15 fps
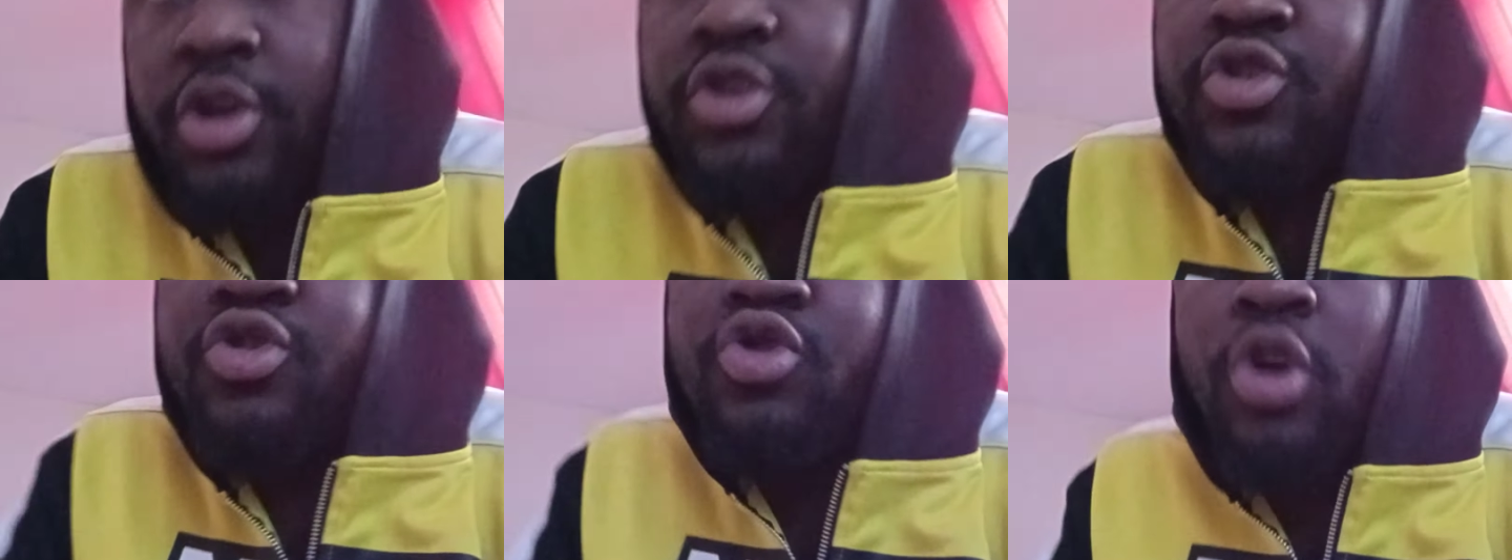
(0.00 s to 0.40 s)

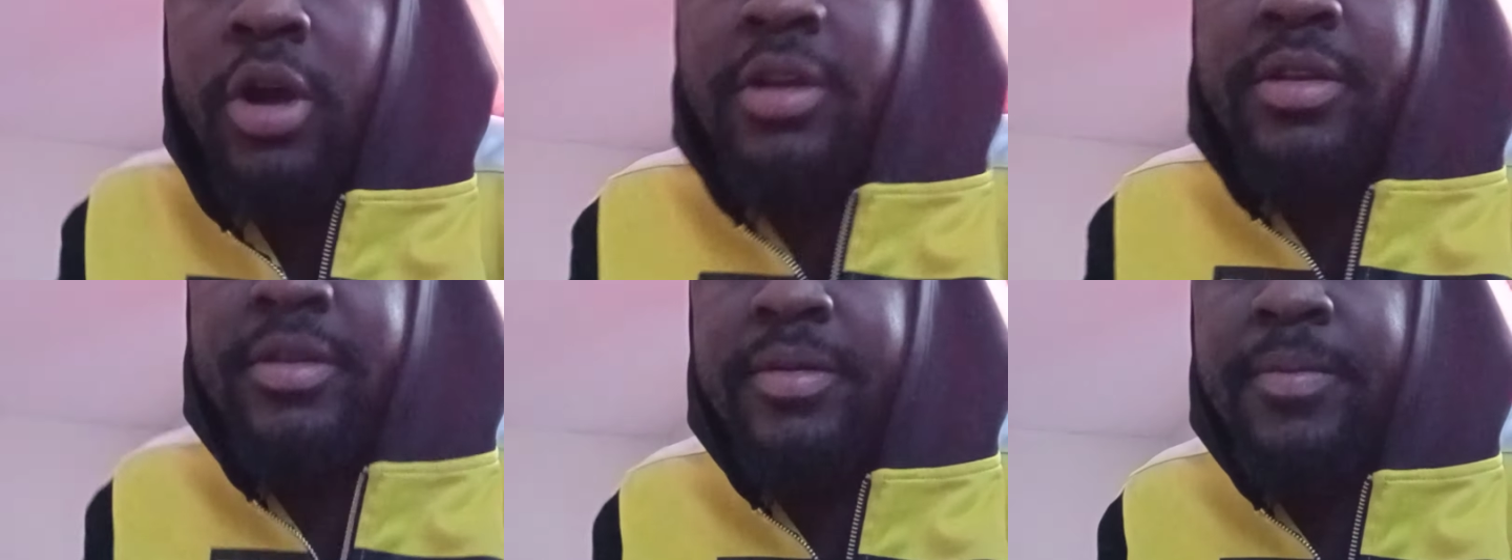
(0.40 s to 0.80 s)

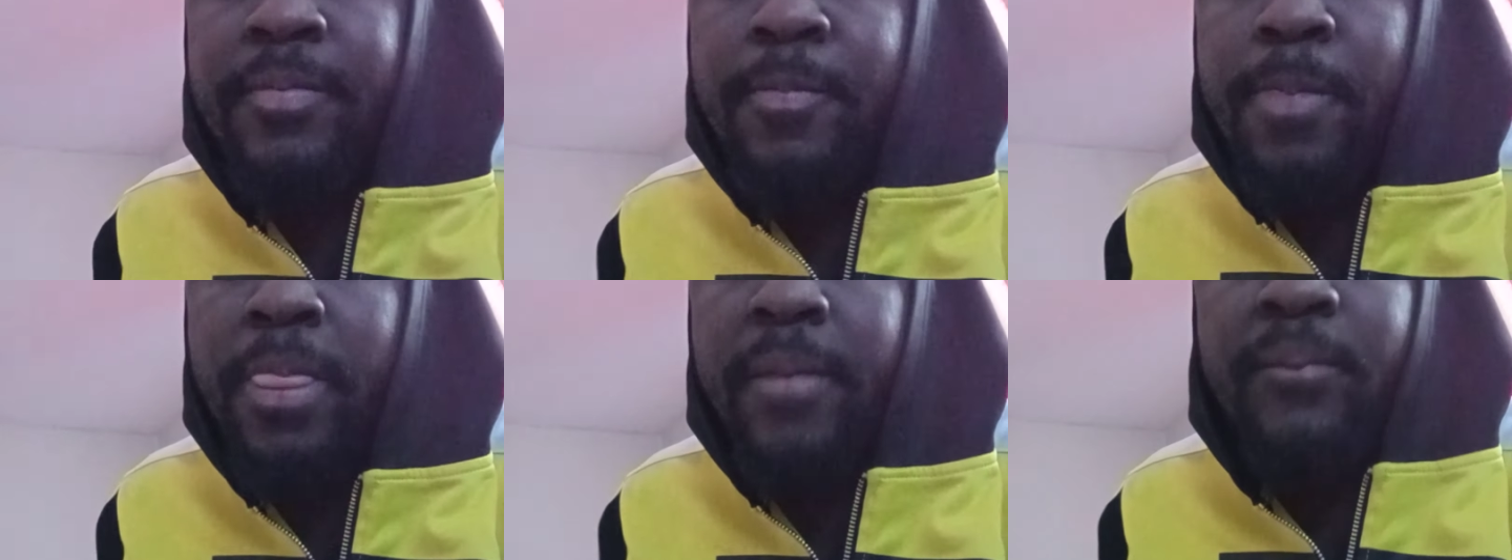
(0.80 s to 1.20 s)
young
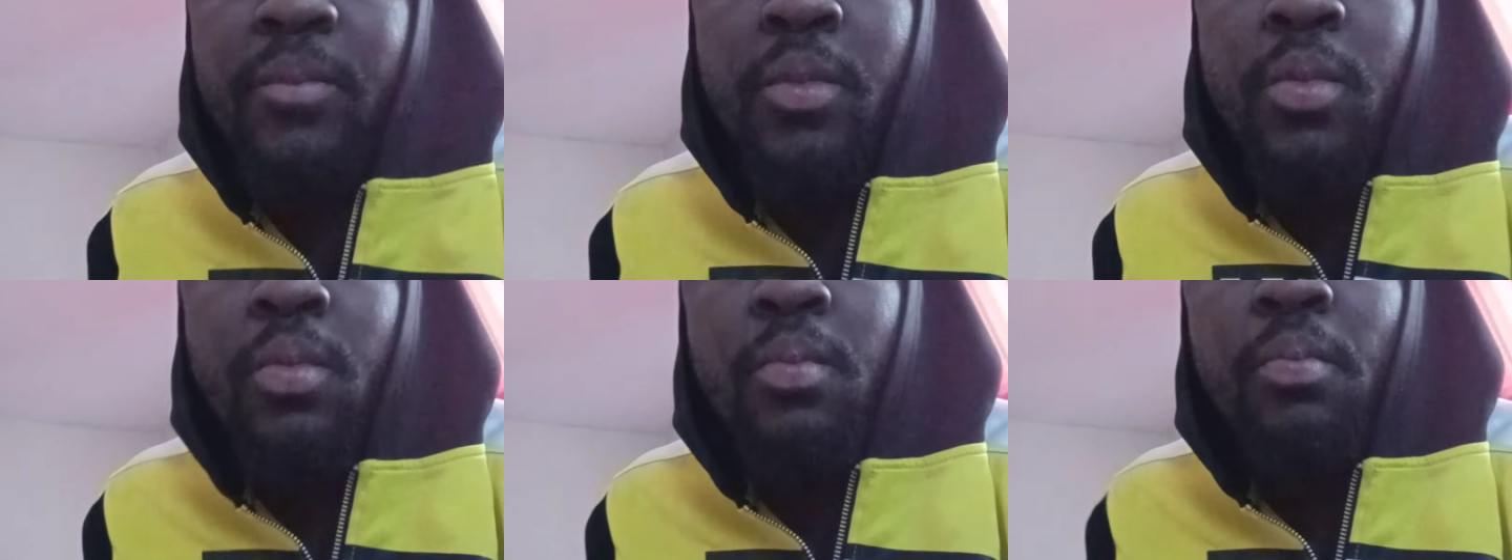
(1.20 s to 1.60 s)

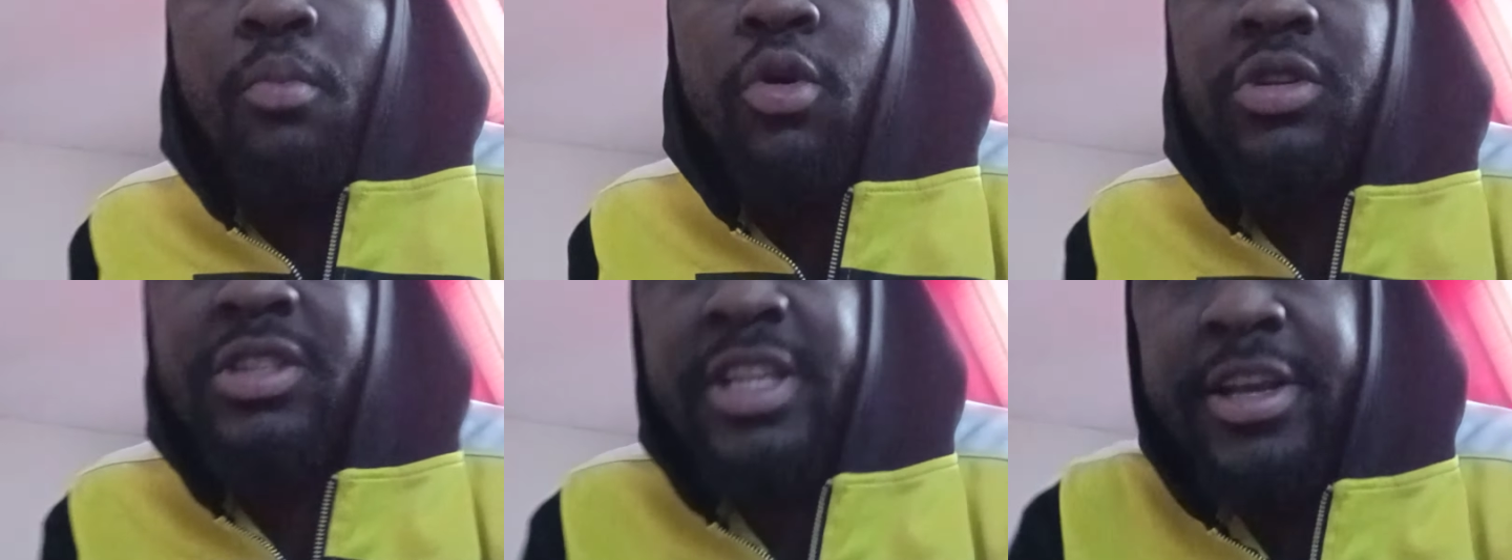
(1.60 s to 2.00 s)

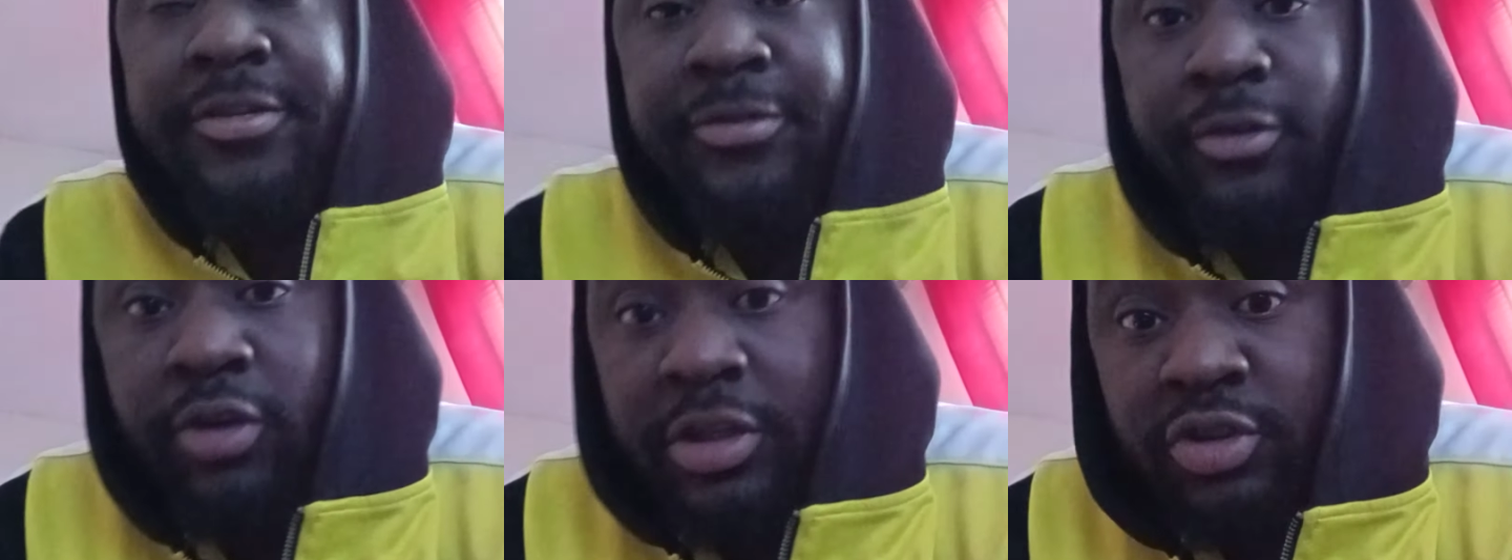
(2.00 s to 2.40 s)
most
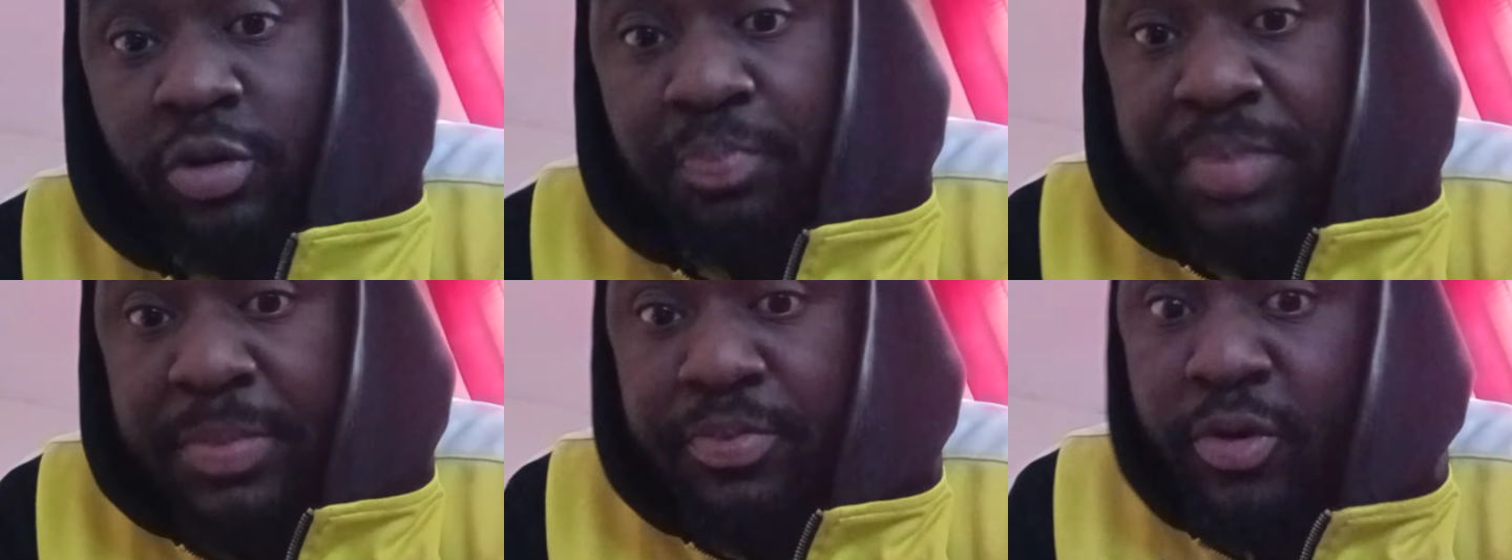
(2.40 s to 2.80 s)

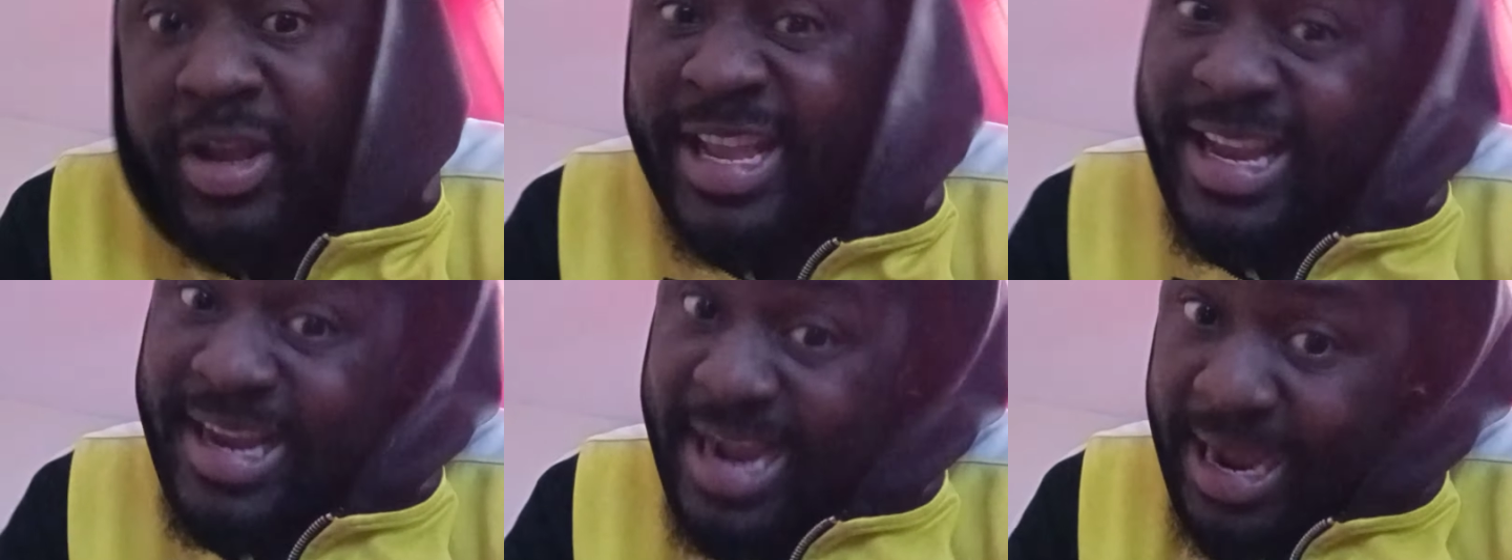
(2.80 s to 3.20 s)
influential
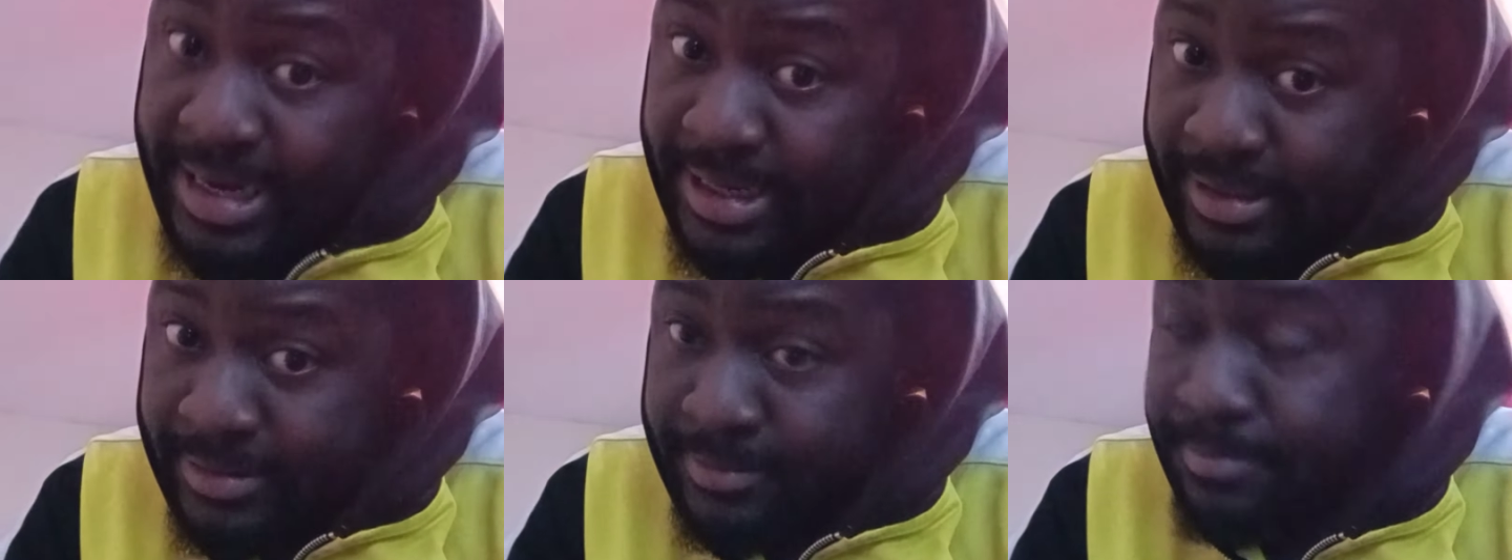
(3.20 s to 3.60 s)
people in
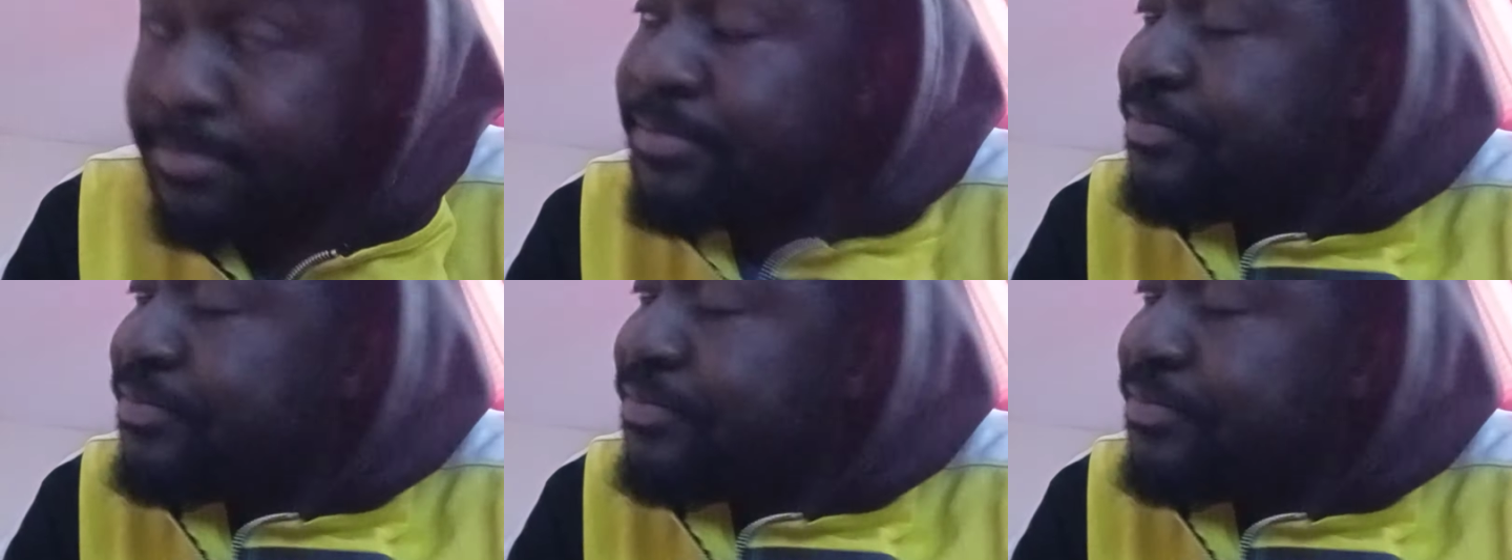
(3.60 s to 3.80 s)
Ghana.